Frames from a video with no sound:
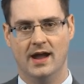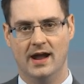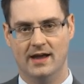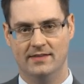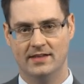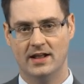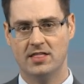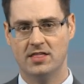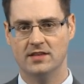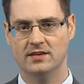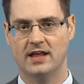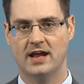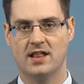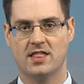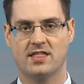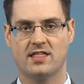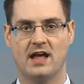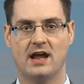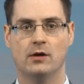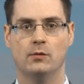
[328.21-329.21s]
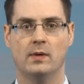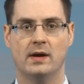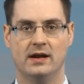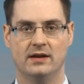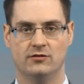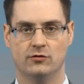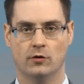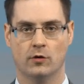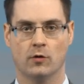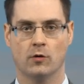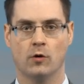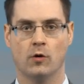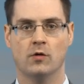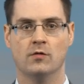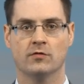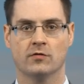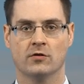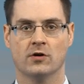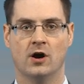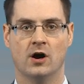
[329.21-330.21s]
And that's a nice segue into our
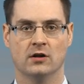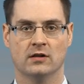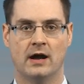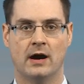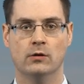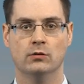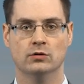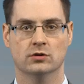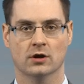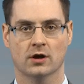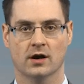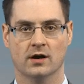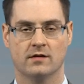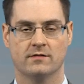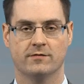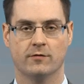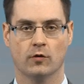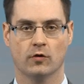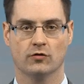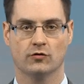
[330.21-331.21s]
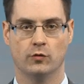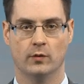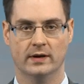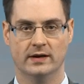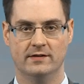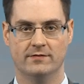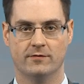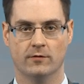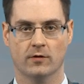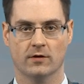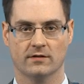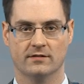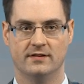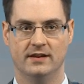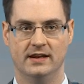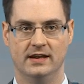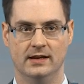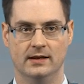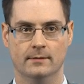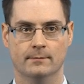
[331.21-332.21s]
overall outlook for
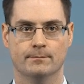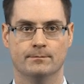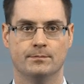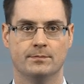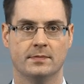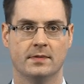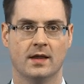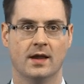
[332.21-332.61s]
2014.